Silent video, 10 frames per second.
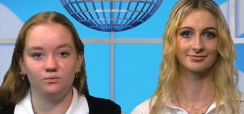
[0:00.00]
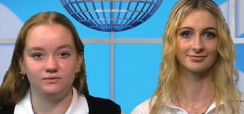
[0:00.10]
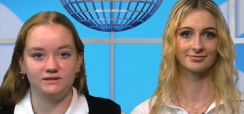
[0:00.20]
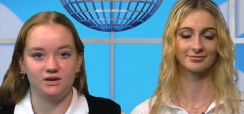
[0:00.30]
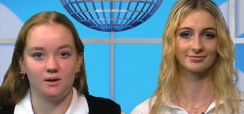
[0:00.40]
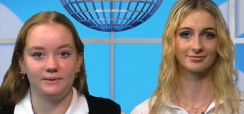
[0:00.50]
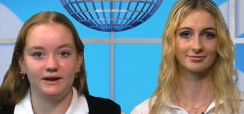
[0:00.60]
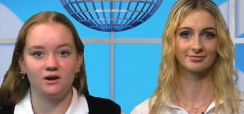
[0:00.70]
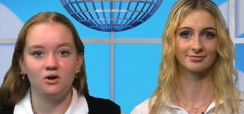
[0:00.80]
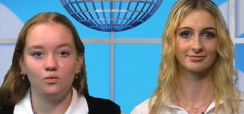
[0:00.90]
Speaker 1: the
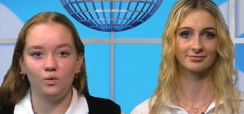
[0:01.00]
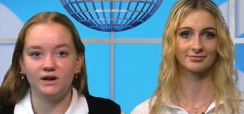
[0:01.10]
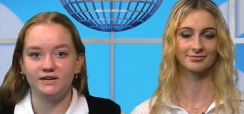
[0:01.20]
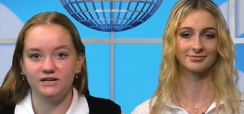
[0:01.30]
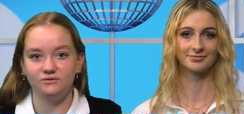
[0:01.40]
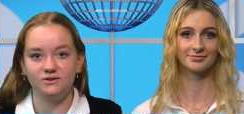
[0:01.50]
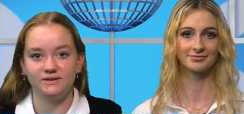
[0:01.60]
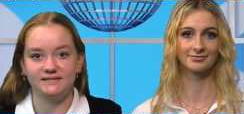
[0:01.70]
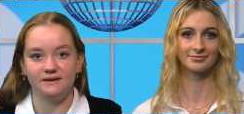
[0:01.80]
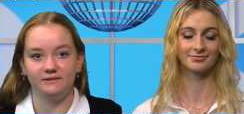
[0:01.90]
topic. What can you do to
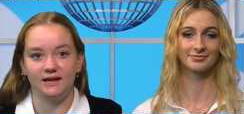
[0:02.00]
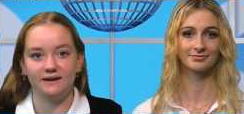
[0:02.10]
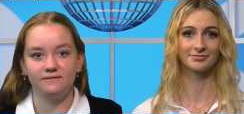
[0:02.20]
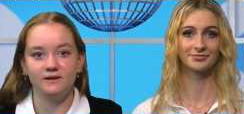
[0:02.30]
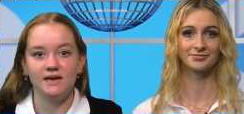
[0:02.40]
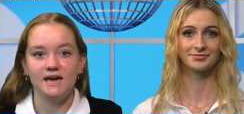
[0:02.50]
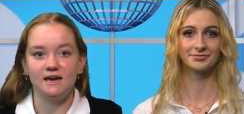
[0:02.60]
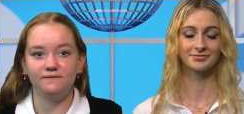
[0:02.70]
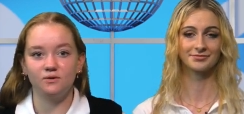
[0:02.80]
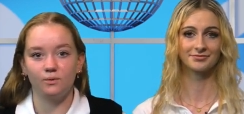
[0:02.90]
save a life?
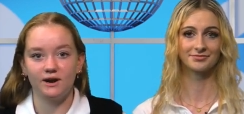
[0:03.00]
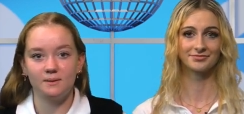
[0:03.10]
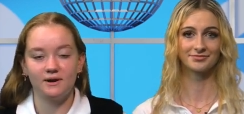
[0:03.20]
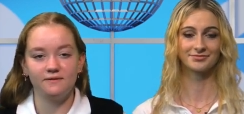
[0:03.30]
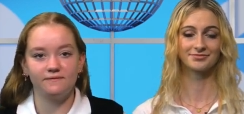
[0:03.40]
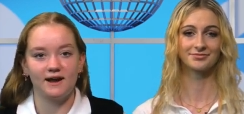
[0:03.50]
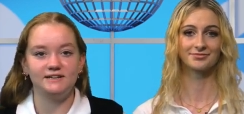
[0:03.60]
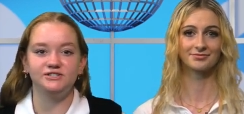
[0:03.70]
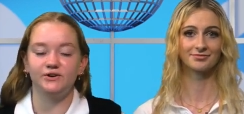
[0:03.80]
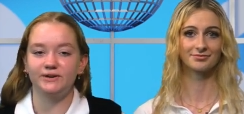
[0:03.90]
If you're worried about a
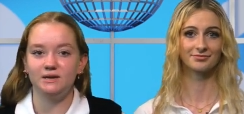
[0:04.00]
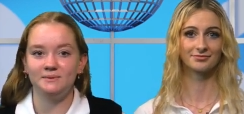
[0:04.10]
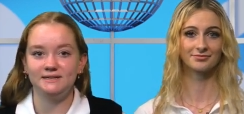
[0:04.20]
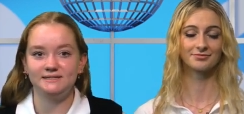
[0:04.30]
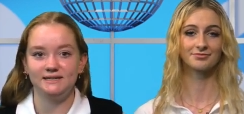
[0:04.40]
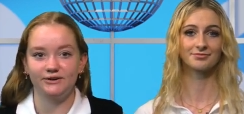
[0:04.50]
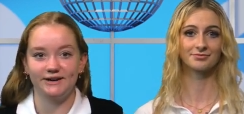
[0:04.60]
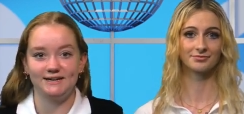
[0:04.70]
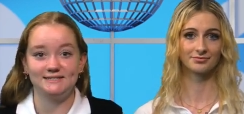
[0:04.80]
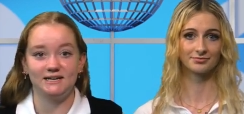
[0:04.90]
friend, don't keep it a
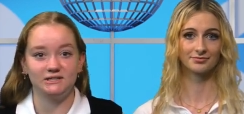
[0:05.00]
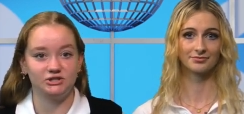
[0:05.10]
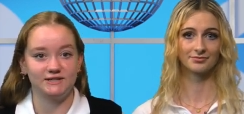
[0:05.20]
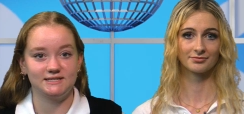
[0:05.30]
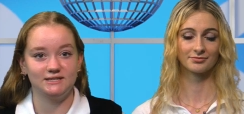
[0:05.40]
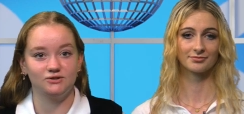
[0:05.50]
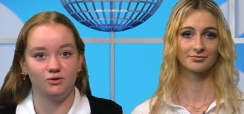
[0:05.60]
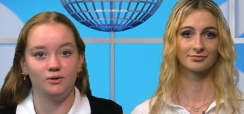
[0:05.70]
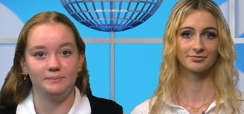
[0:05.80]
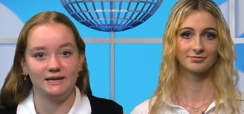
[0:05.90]
secret and tell a trusted
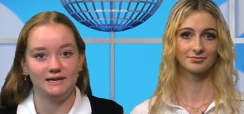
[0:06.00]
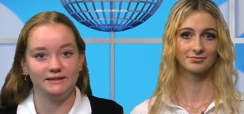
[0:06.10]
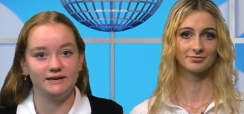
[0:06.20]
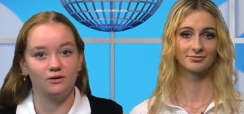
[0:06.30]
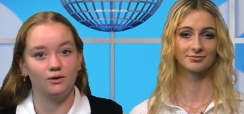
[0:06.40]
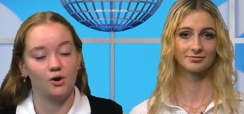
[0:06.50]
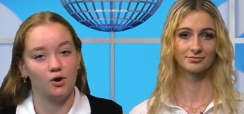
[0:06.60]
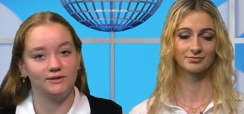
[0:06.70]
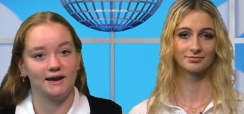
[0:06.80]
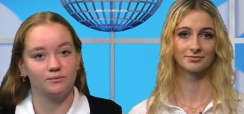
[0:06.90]
adult immediately or
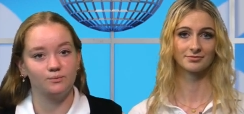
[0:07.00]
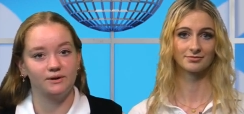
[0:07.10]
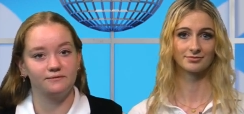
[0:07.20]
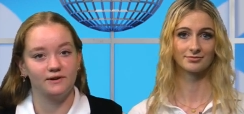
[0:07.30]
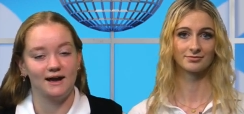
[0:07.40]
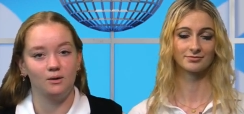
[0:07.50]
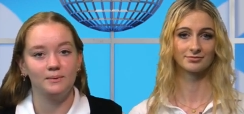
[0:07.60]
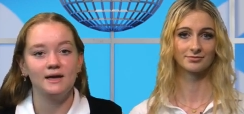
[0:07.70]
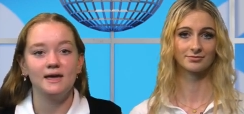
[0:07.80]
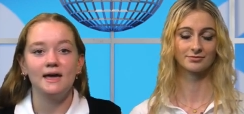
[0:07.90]
call 911 for help.
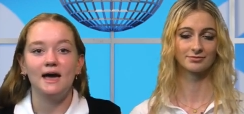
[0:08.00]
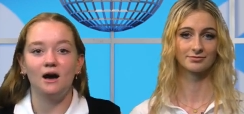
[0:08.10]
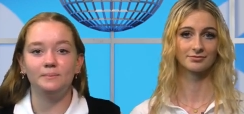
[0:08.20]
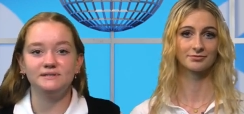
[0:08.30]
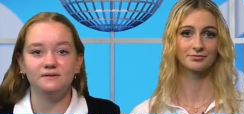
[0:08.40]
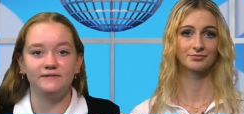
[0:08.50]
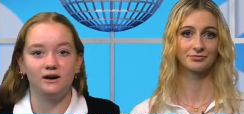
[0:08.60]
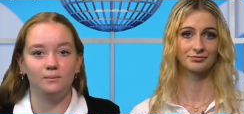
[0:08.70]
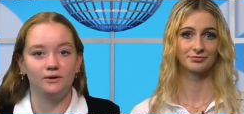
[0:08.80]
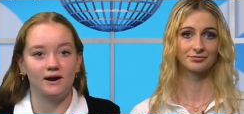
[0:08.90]
Help is
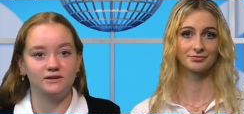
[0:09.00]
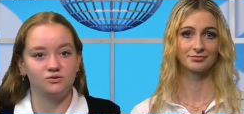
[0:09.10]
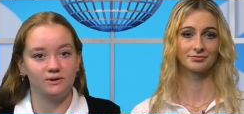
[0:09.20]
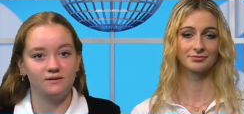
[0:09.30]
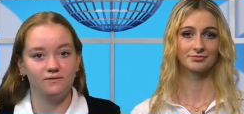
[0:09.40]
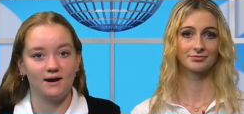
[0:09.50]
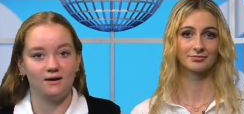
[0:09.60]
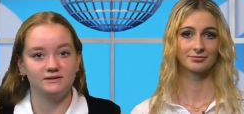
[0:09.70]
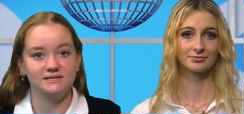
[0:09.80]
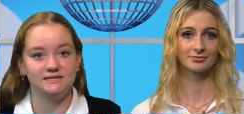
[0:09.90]
available 24
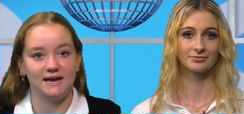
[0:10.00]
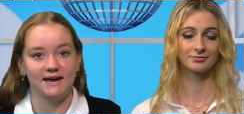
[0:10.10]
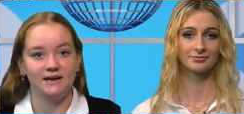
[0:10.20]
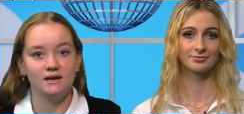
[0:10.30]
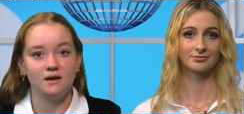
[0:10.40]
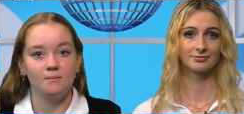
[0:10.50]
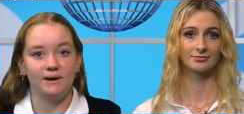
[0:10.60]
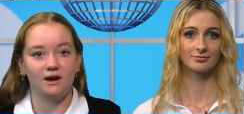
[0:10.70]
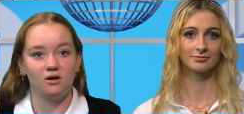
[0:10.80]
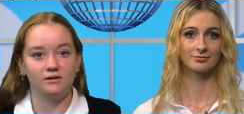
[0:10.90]
hours a day
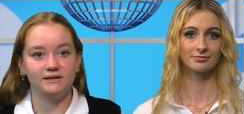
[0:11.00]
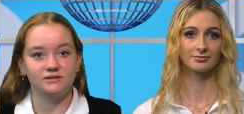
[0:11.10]
by calling the